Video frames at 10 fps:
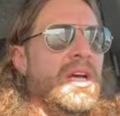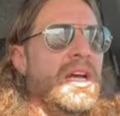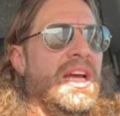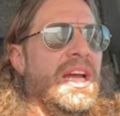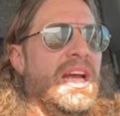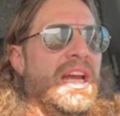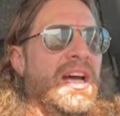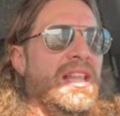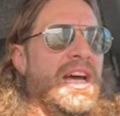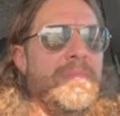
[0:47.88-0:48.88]
and
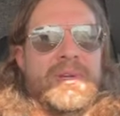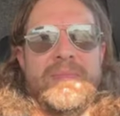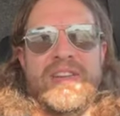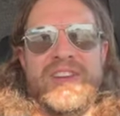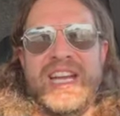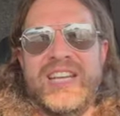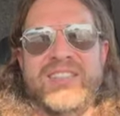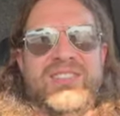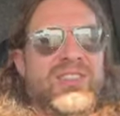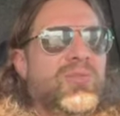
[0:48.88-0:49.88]
I'll hop in my
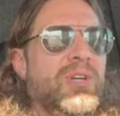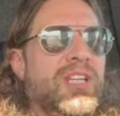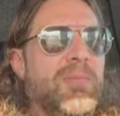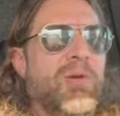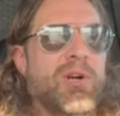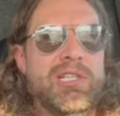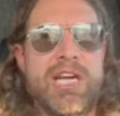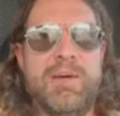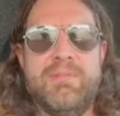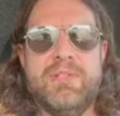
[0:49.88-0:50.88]
van with my
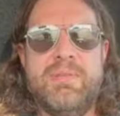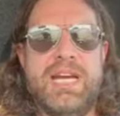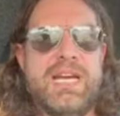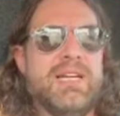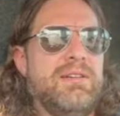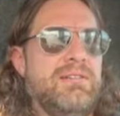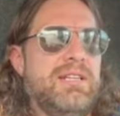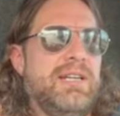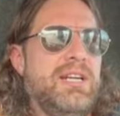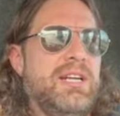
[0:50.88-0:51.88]
workshop in the back
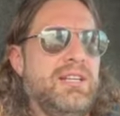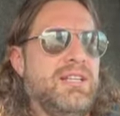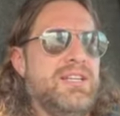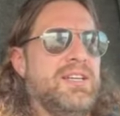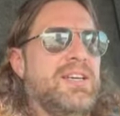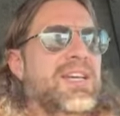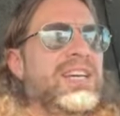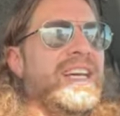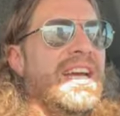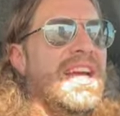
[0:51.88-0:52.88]
right here,
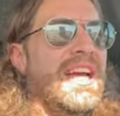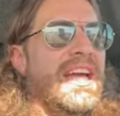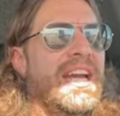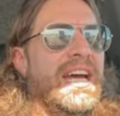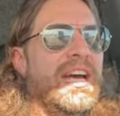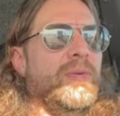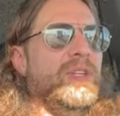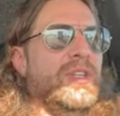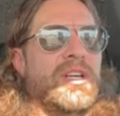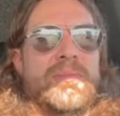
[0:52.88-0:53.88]
and I
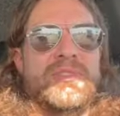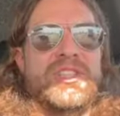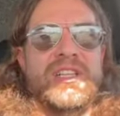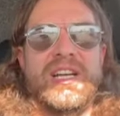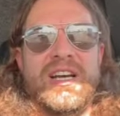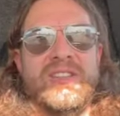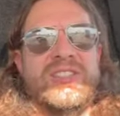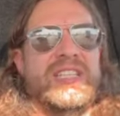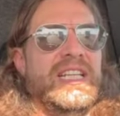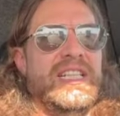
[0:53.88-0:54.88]
will come to your
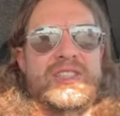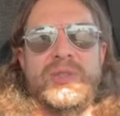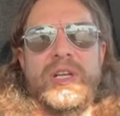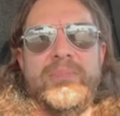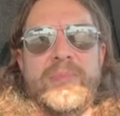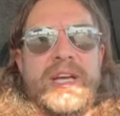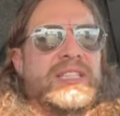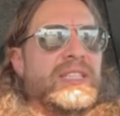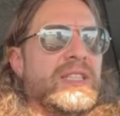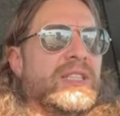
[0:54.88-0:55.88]
house and tune up your
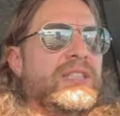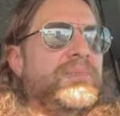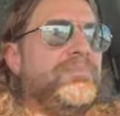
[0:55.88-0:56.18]
bicycles.